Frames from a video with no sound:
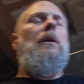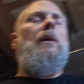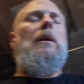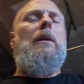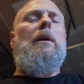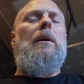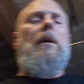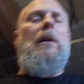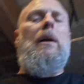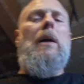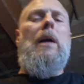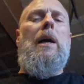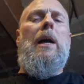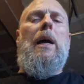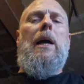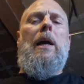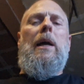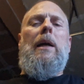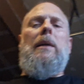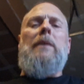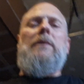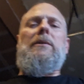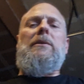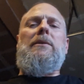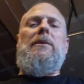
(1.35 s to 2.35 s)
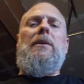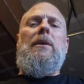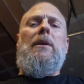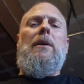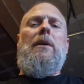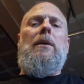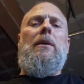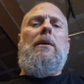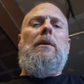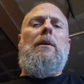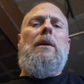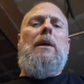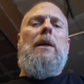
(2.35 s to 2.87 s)
All right,
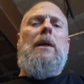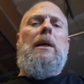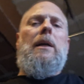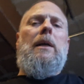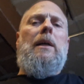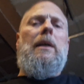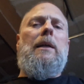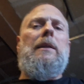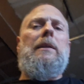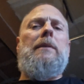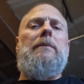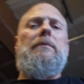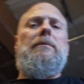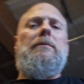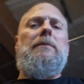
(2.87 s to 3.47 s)
so uh,